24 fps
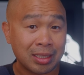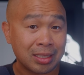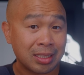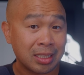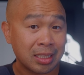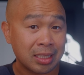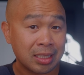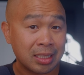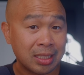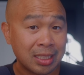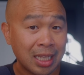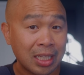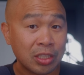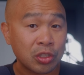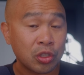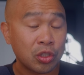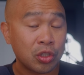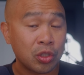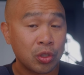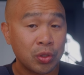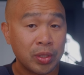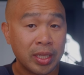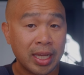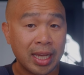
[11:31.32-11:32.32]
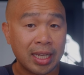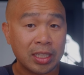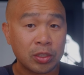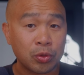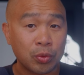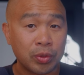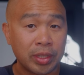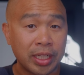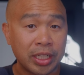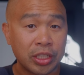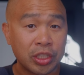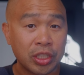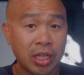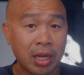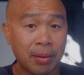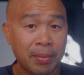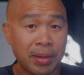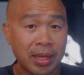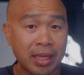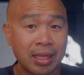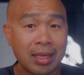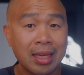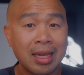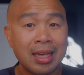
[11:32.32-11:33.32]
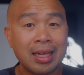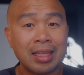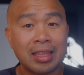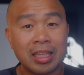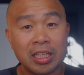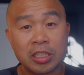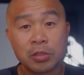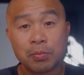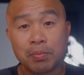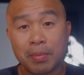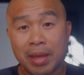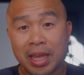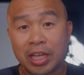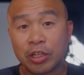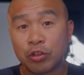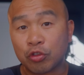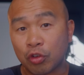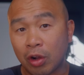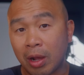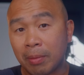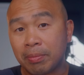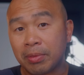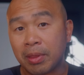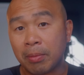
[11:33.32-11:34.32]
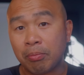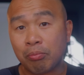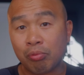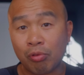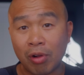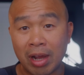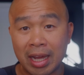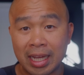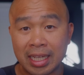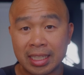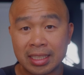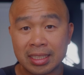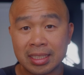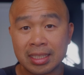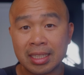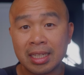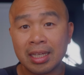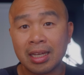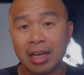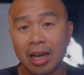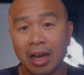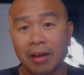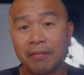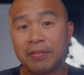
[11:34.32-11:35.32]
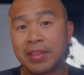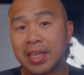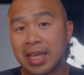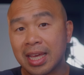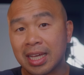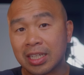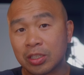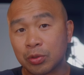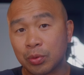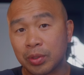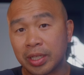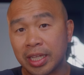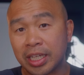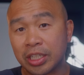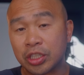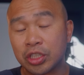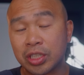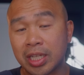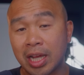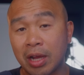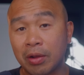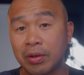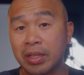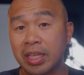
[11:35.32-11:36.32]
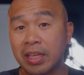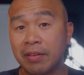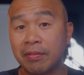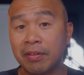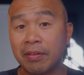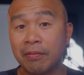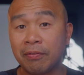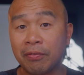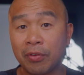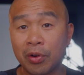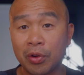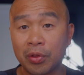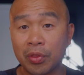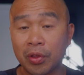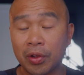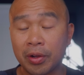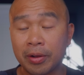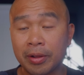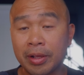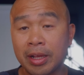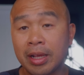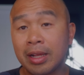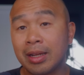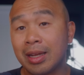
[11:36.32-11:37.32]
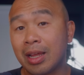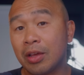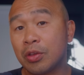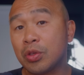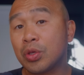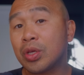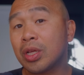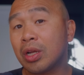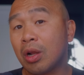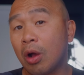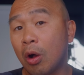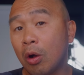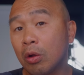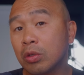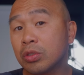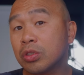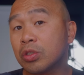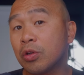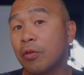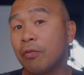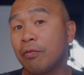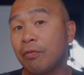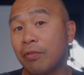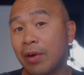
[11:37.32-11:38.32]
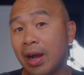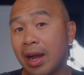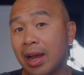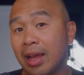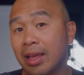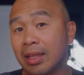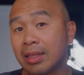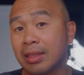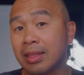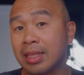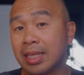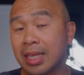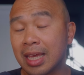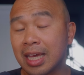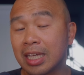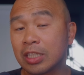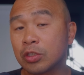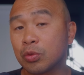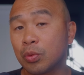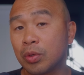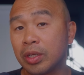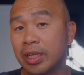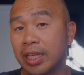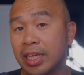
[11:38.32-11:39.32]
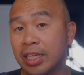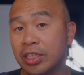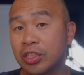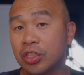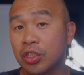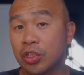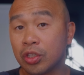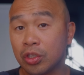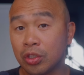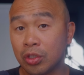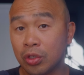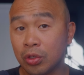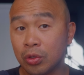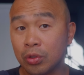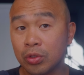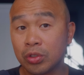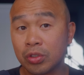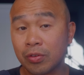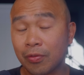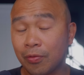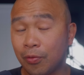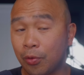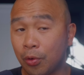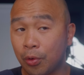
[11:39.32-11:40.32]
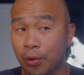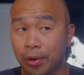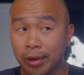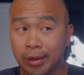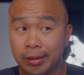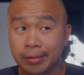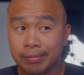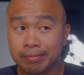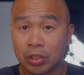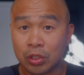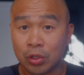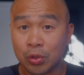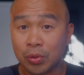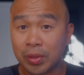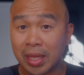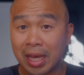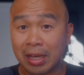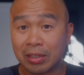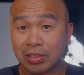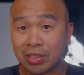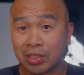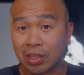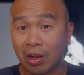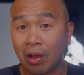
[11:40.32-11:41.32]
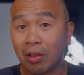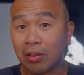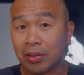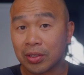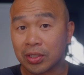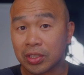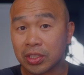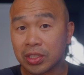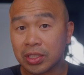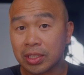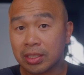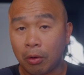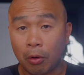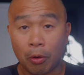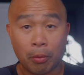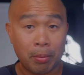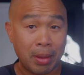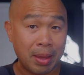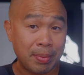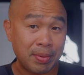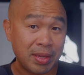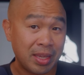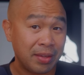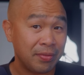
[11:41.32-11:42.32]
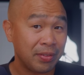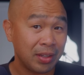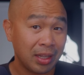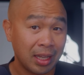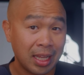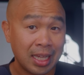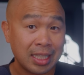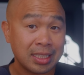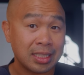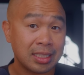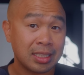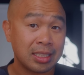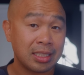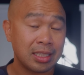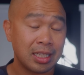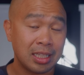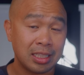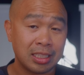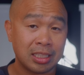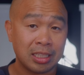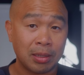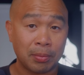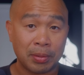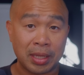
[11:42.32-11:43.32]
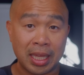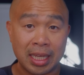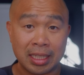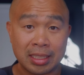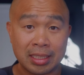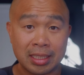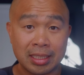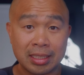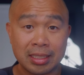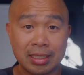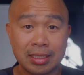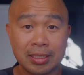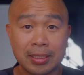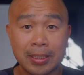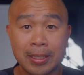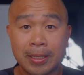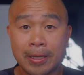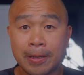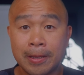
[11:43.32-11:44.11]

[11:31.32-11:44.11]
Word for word: a successor to the S one H coming, this may drop the price of the S one H down even further. Now, you can also find the S one H used for two thousand dollars, or maybe even less in some cases.